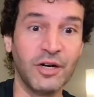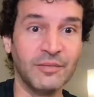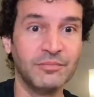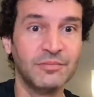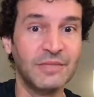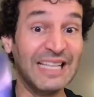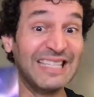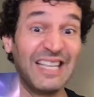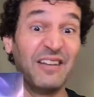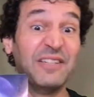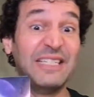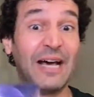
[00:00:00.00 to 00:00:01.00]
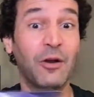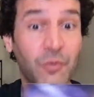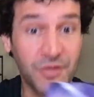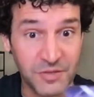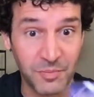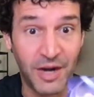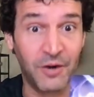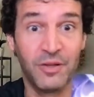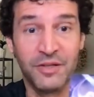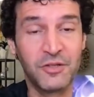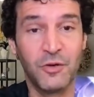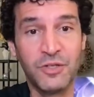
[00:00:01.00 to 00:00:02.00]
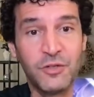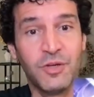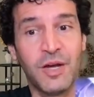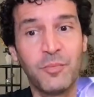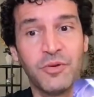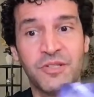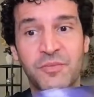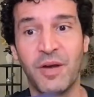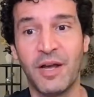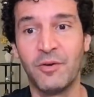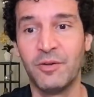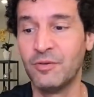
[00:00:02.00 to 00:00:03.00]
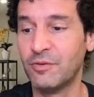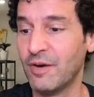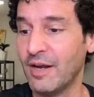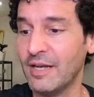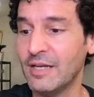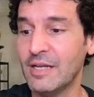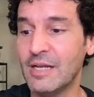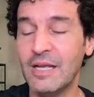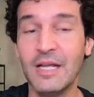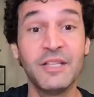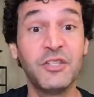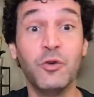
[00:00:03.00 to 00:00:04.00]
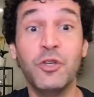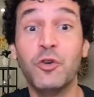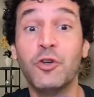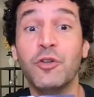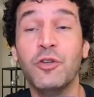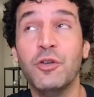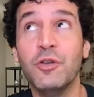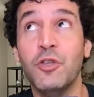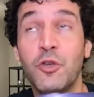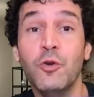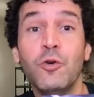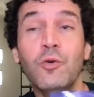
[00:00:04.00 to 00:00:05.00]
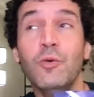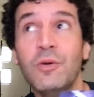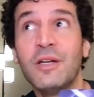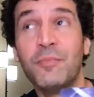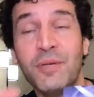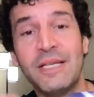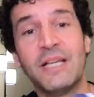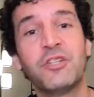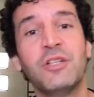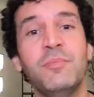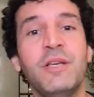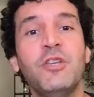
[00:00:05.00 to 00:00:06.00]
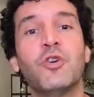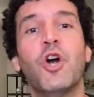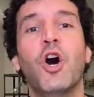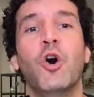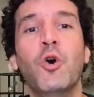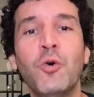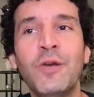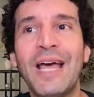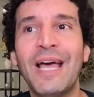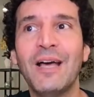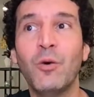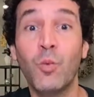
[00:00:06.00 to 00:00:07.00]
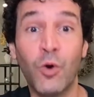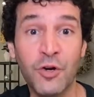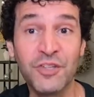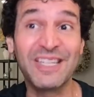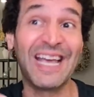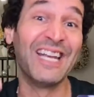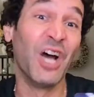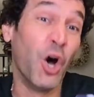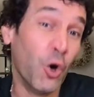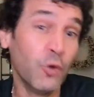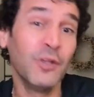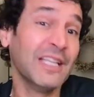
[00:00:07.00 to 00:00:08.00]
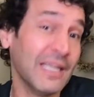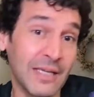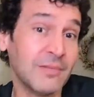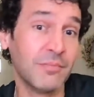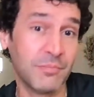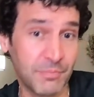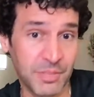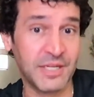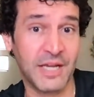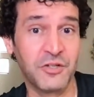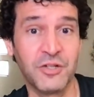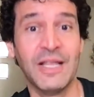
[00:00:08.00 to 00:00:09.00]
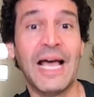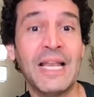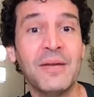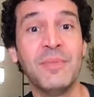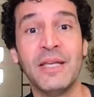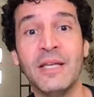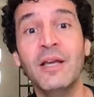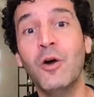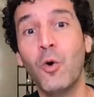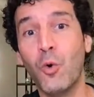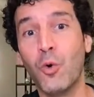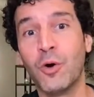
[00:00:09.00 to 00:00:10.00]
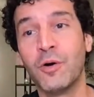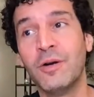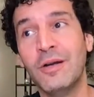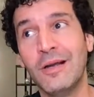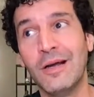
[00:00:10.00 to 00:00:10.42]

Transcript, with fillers: it. Instead of a downward spiral, let's go into an upward spiral, right? So you could potentially be your own worst and only potential enemy or